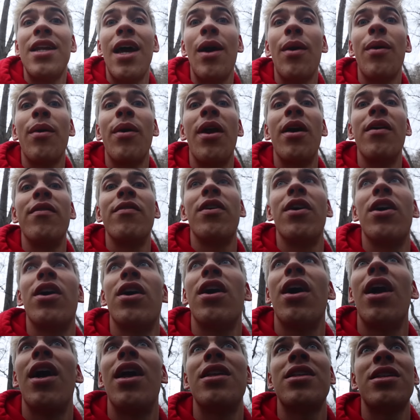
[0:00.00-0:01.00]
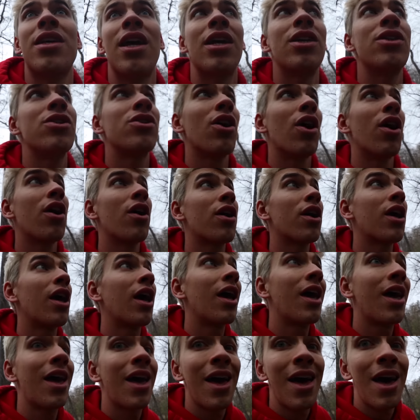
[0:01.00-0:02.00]
now or never, it's getting dark.
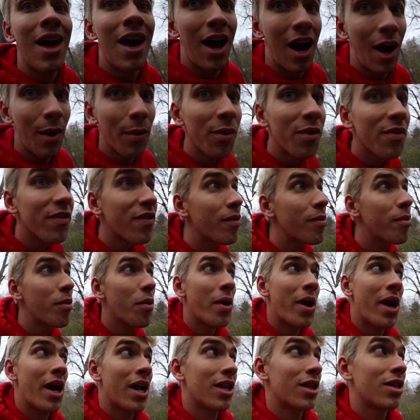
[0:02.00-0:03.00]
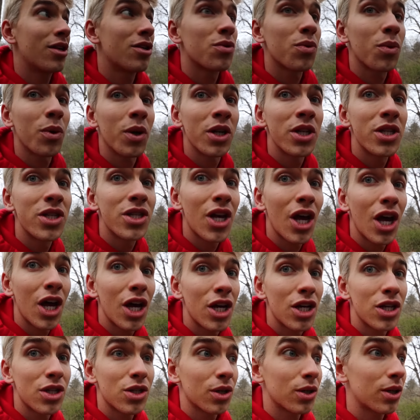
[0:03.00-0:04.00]
I wanna find my way out of these woods,
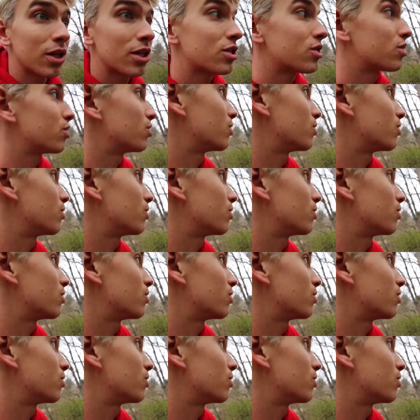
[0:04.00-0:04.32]
so let's